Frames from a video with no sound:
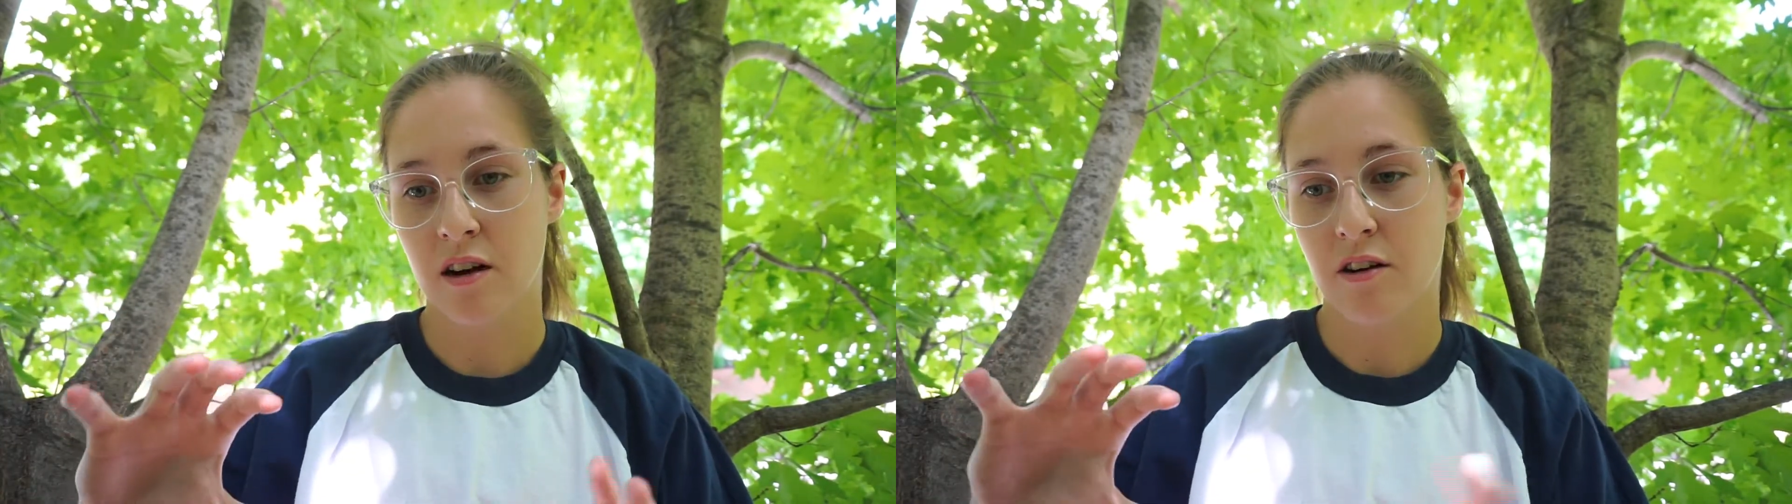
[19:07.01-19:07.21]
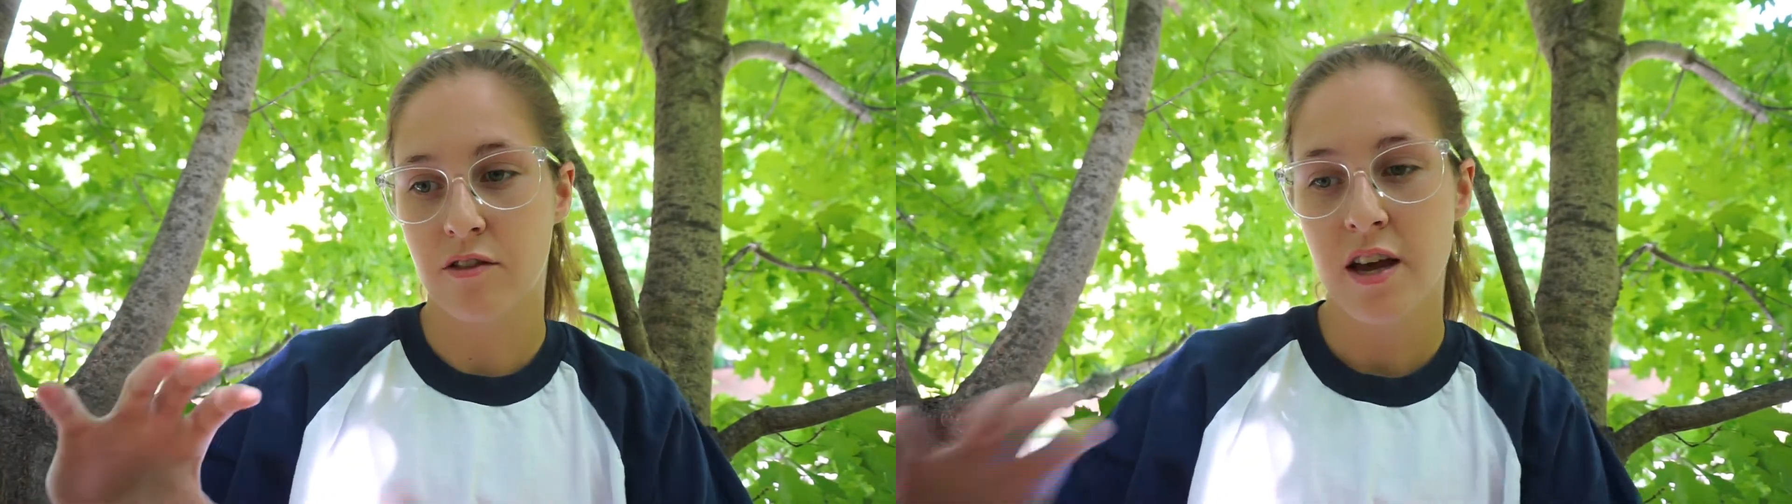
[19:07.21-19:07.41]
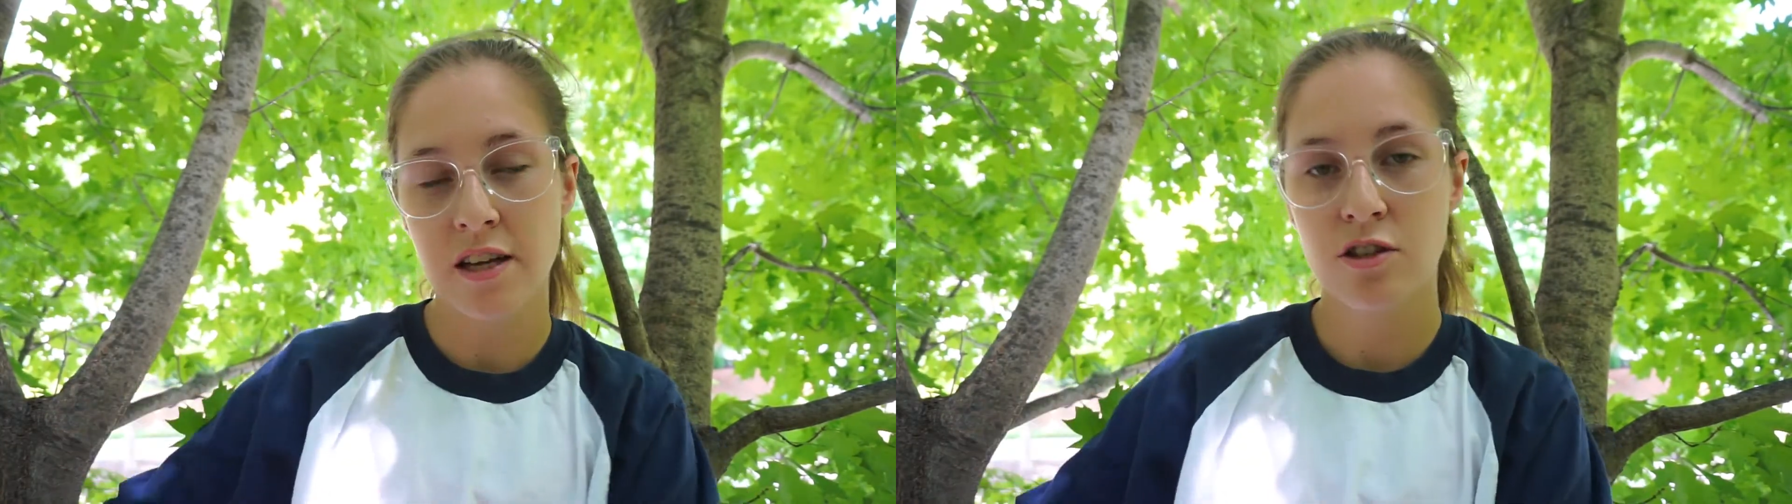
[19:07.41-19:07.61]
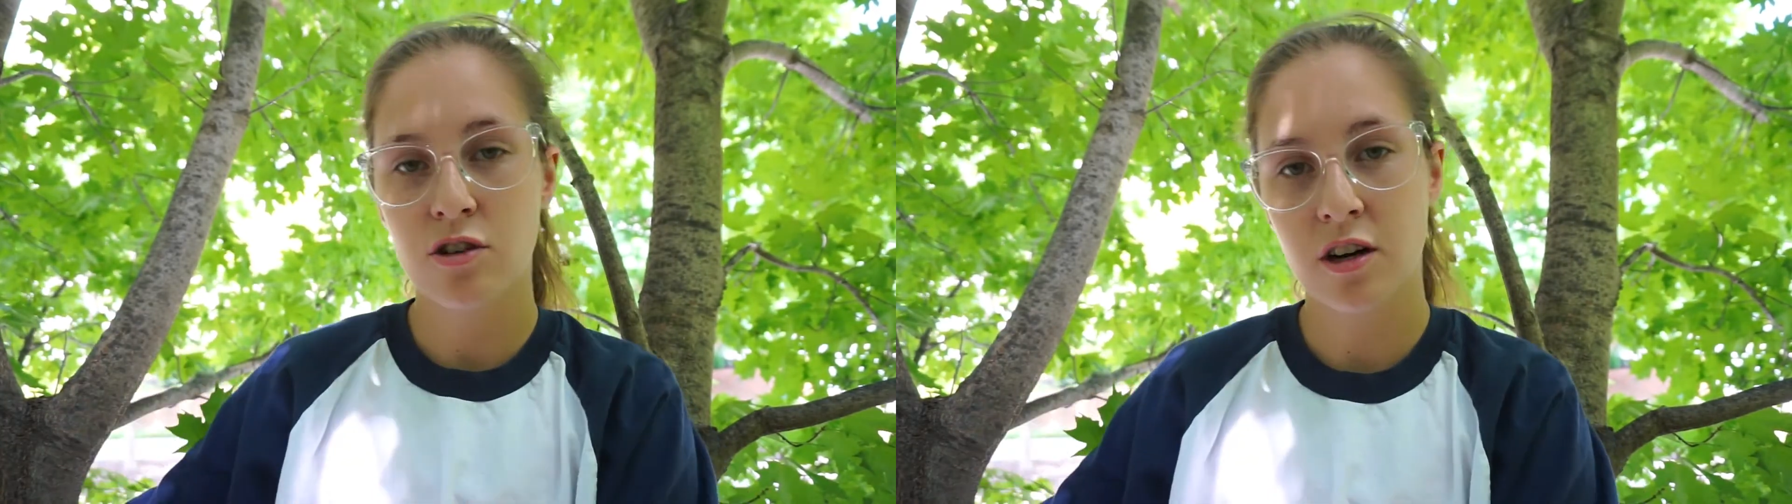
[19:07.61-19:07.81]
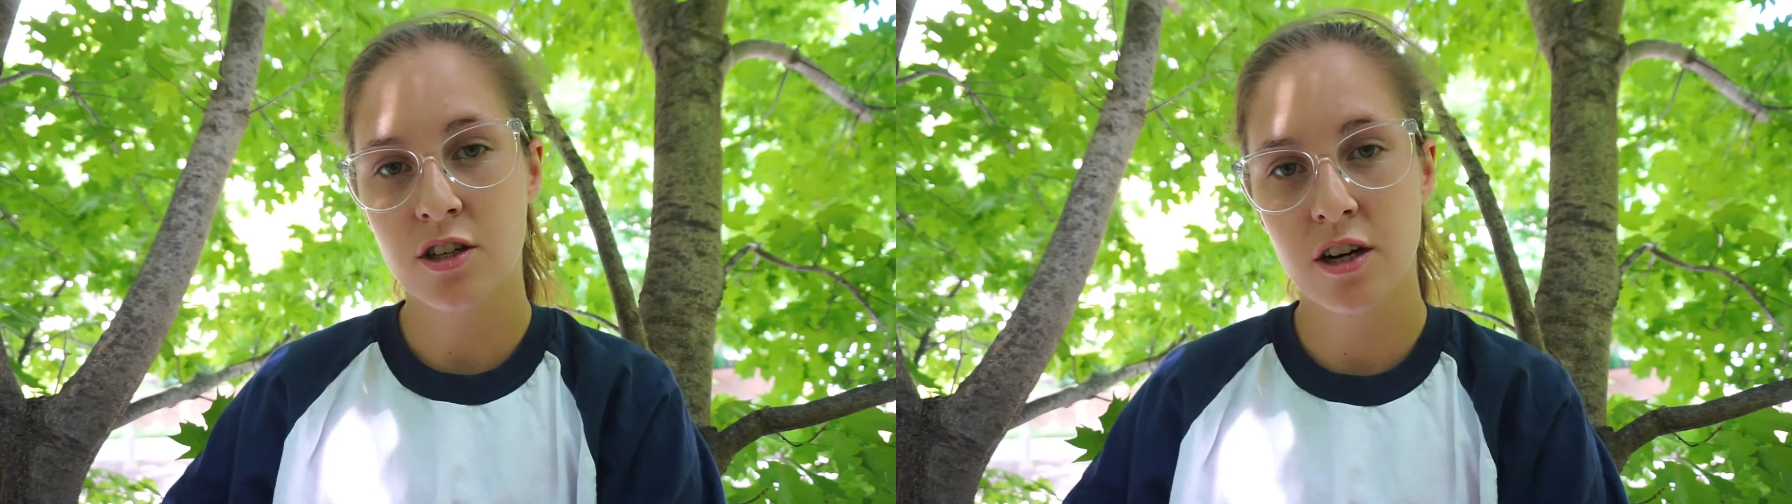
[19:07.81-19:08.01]
of his
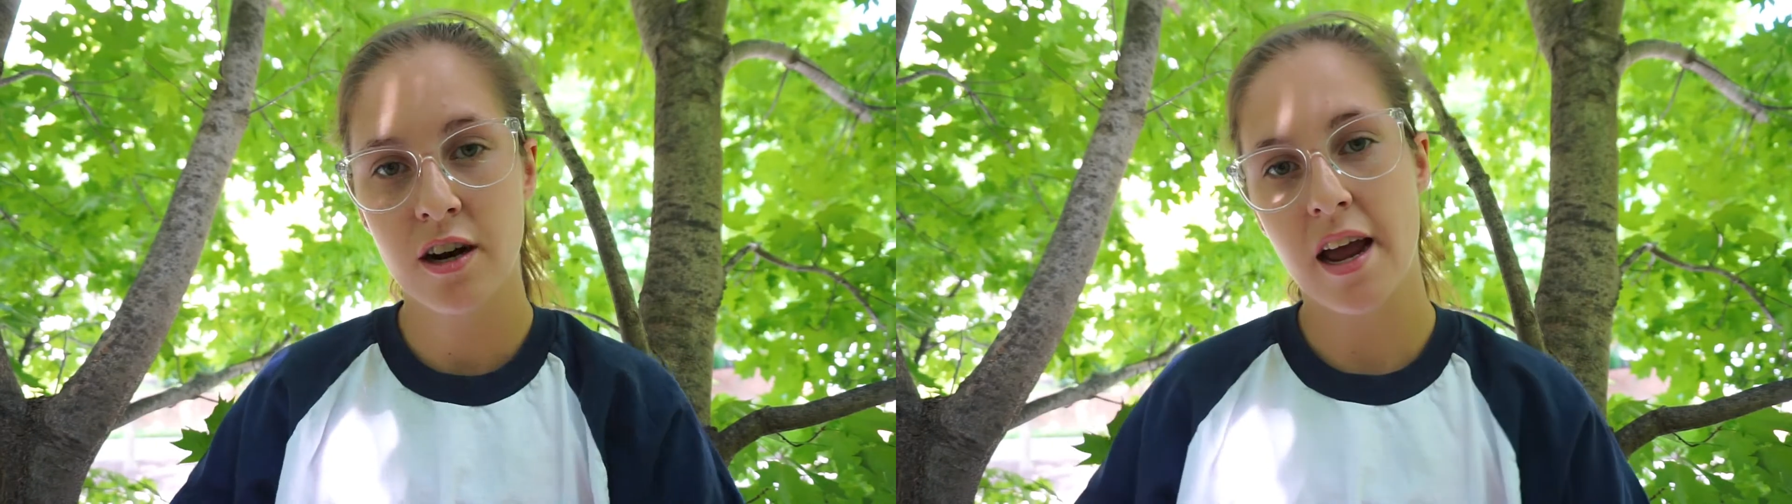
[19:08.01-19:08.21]
structure